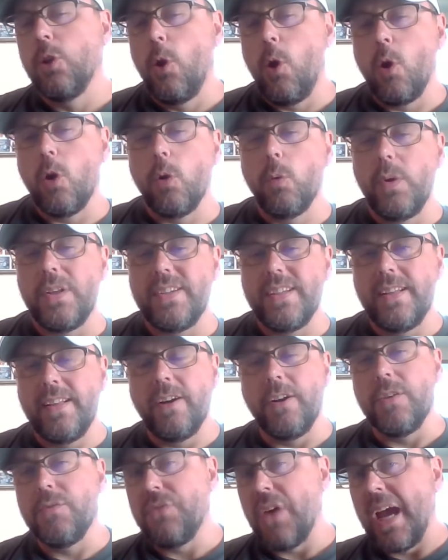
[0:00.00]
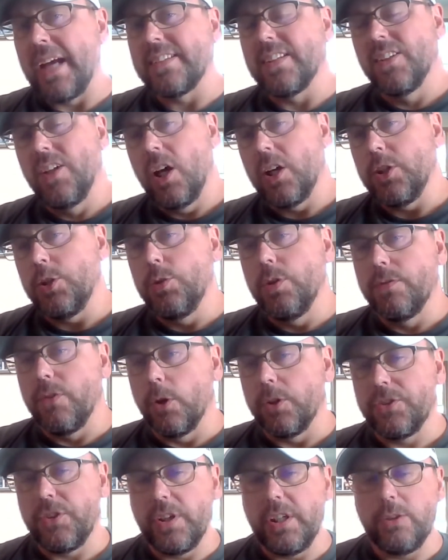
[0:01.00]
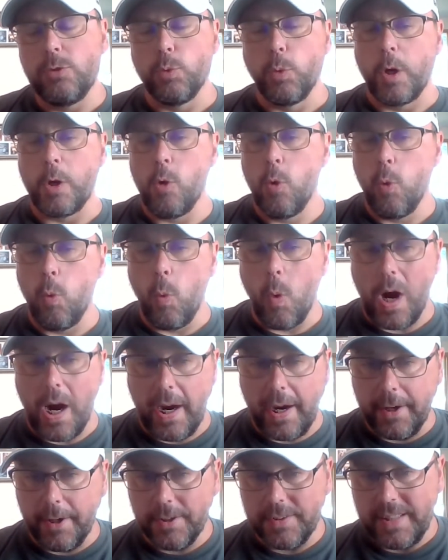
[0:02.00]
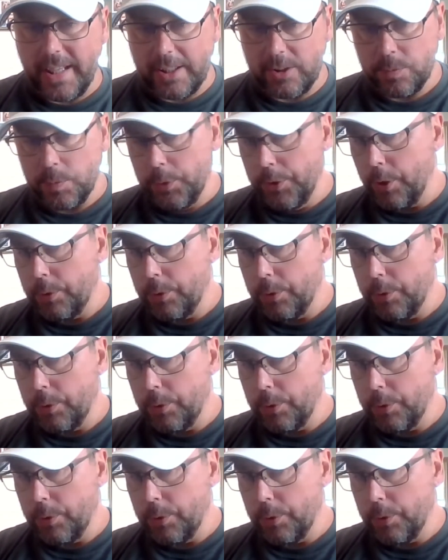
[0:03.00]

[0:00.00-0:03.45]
longer ones in there. In fact, a lot of universities require decimal